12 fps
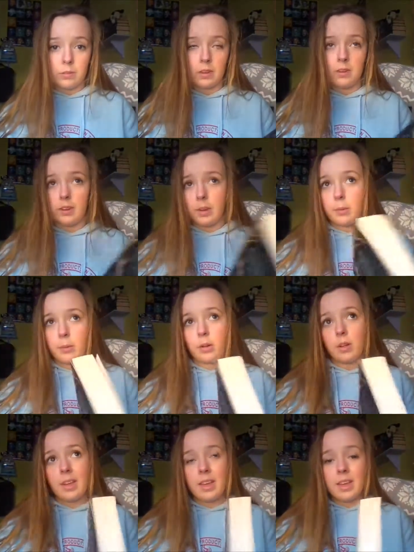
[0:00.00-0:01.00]
obviously,
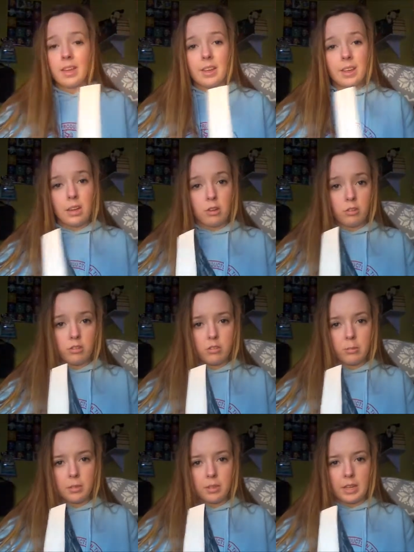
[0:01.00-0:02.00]
but he does
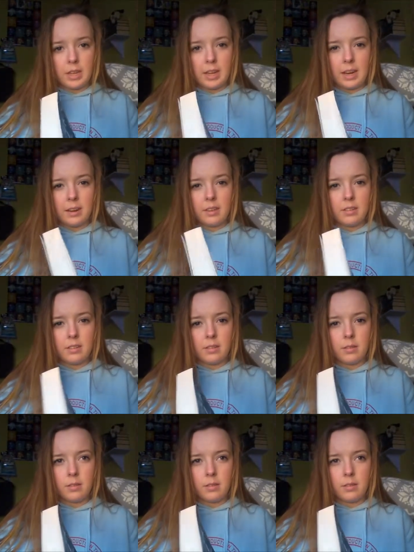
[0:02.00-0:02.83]
something and